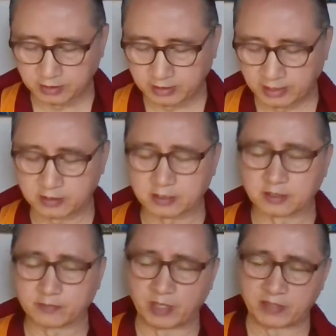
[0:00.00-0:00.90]
Then
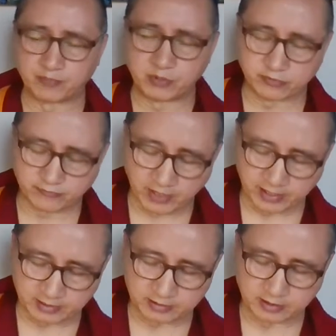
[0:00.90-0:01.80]
by
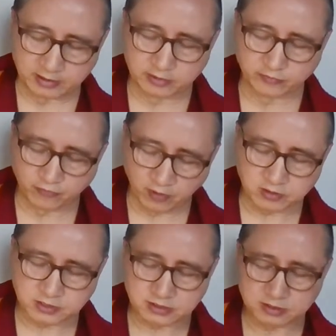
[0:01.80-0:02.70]
purifying the
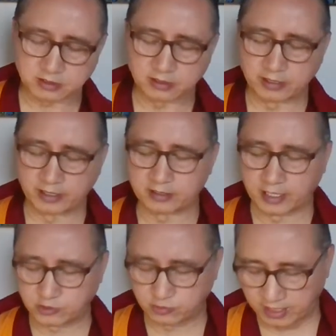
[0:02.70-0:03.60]
false and
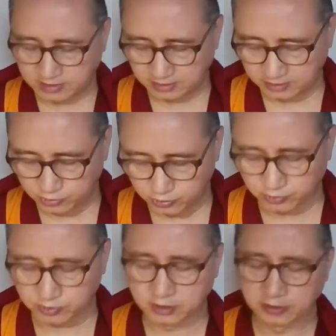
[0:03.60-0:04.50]
actualizing the
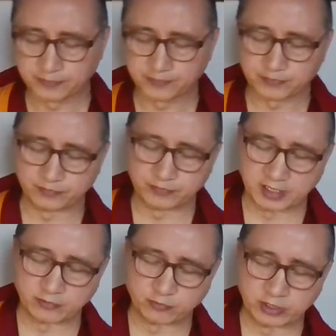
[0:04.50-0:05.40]
truth,
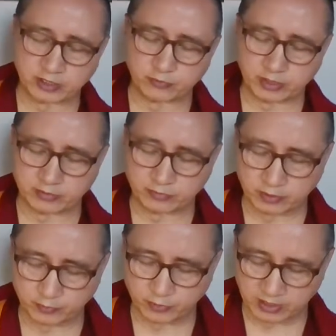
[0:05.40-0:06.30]
then we
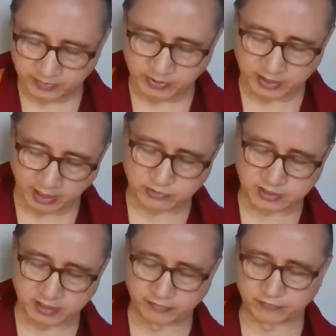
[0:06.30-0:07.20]
liberate
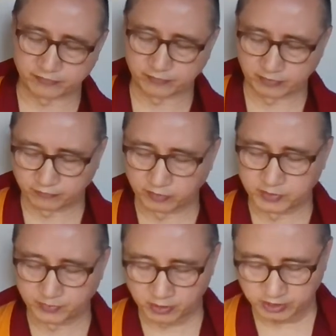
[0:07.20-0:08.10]
ourselves from
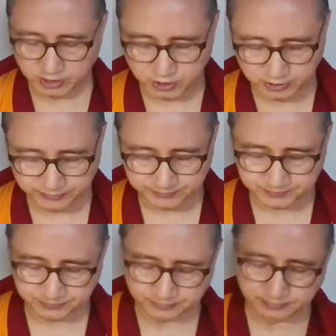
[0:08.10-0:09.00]
the bondage.
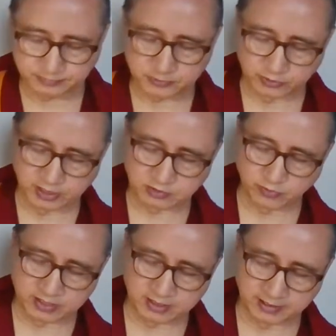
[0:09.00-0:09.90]
So that's
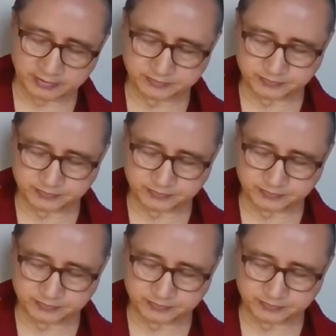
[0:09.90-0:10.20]
one thing.